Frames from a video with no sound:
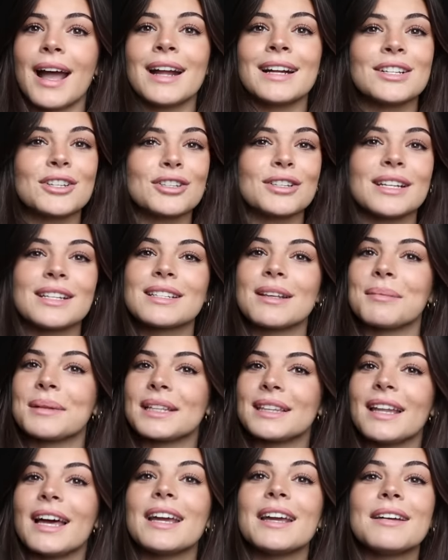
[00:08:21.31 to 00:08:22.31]
I just need
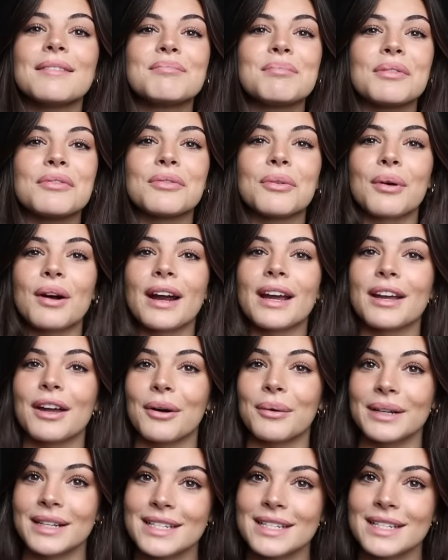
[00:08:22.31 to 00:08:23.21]
something light before I go